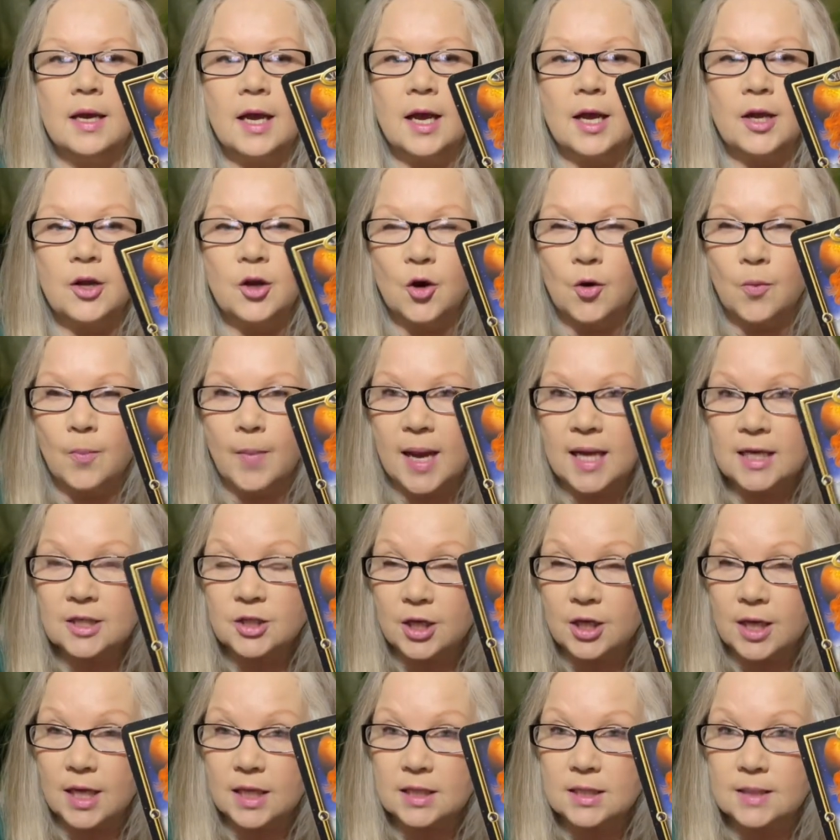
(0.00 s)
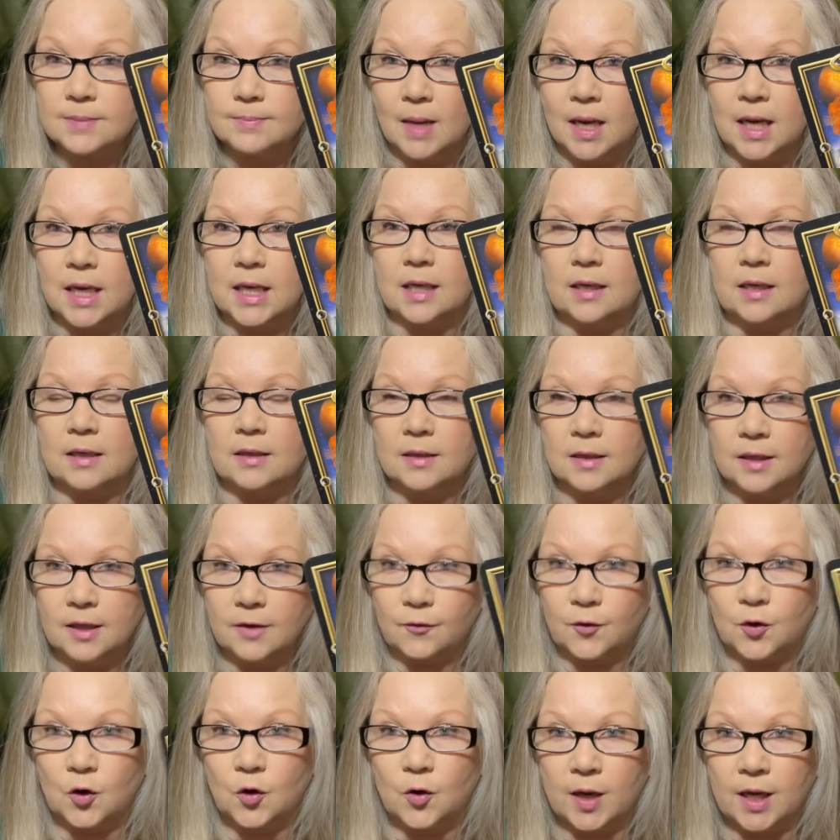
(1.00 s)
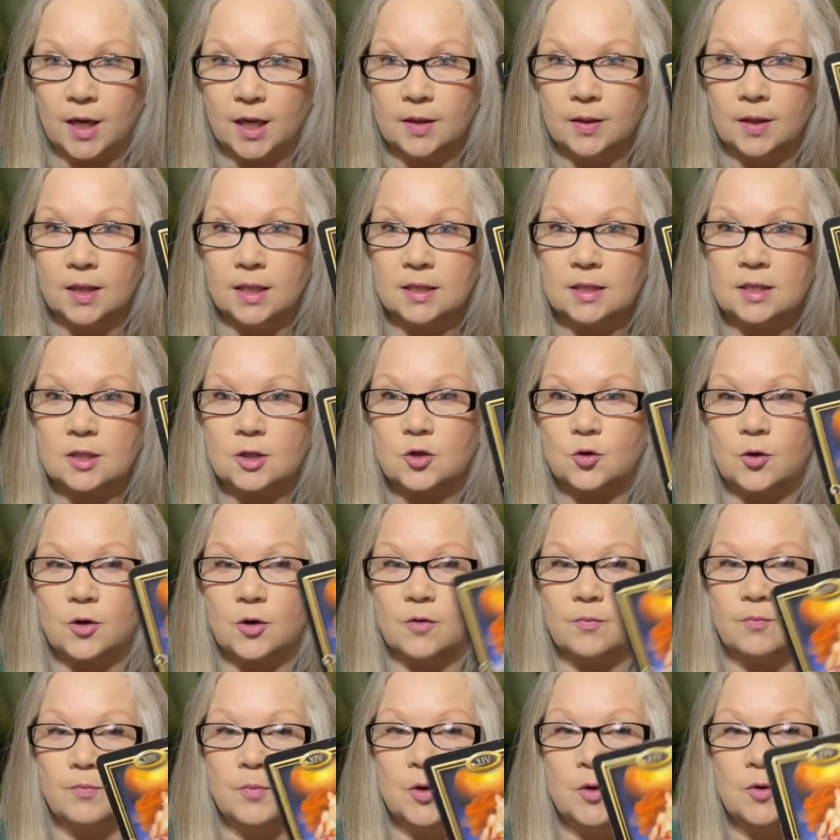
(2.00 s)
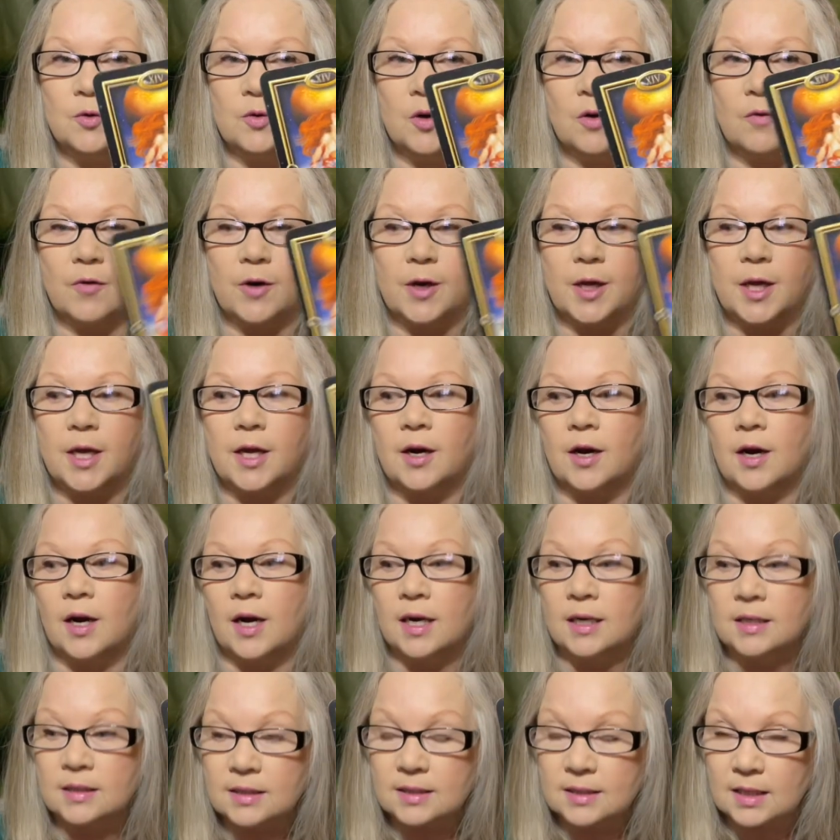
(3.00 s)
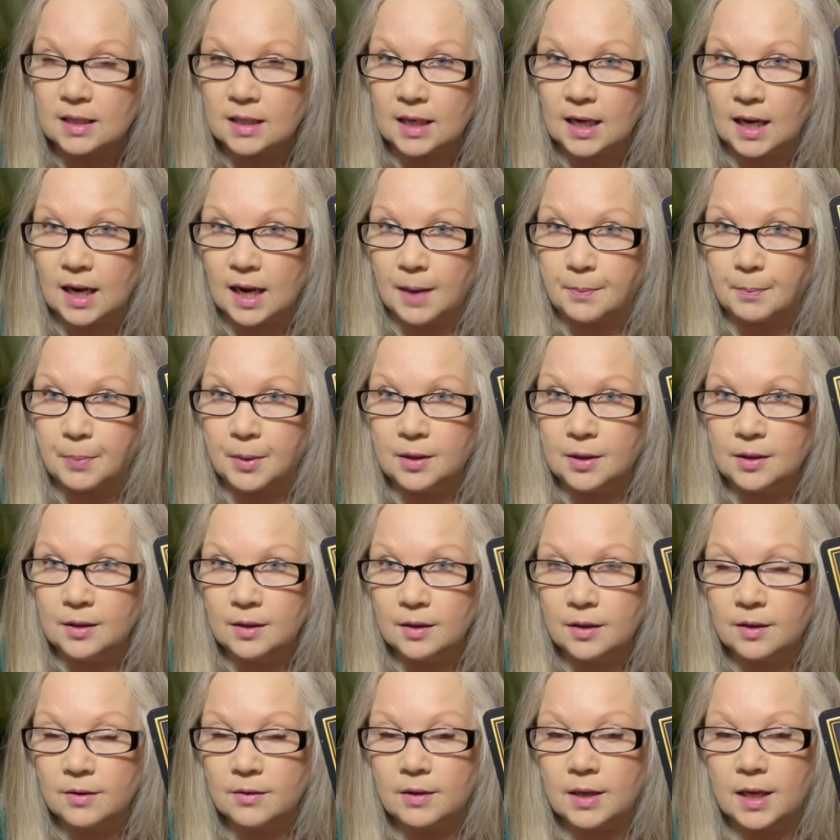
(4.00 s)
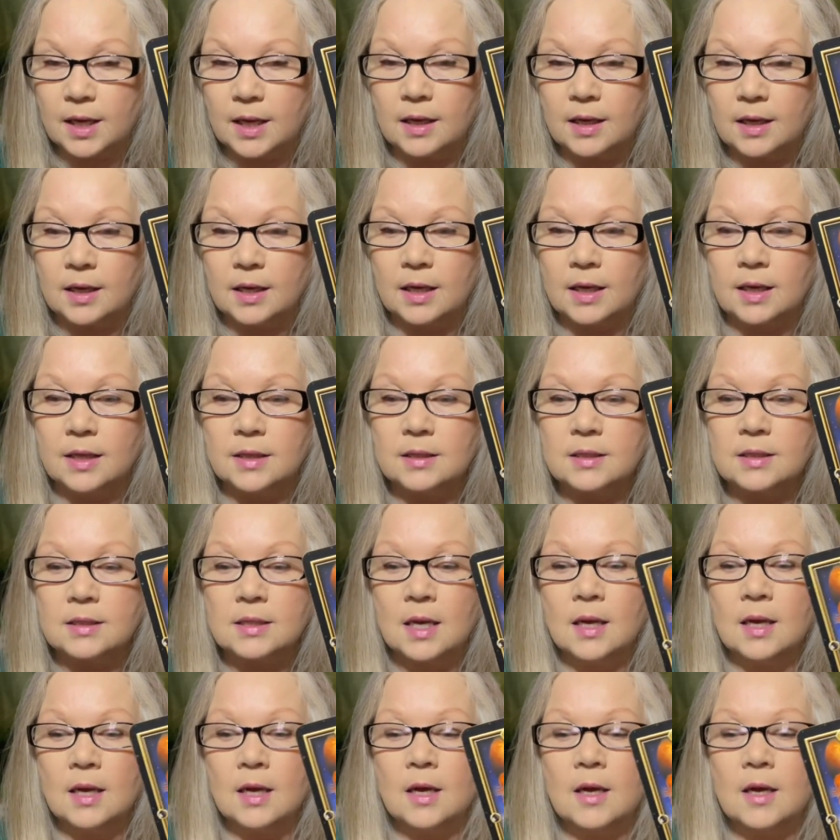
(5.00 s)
And your magic gets muddied if you're in this sort of mood over here. And it's gonna happen, okay? It is.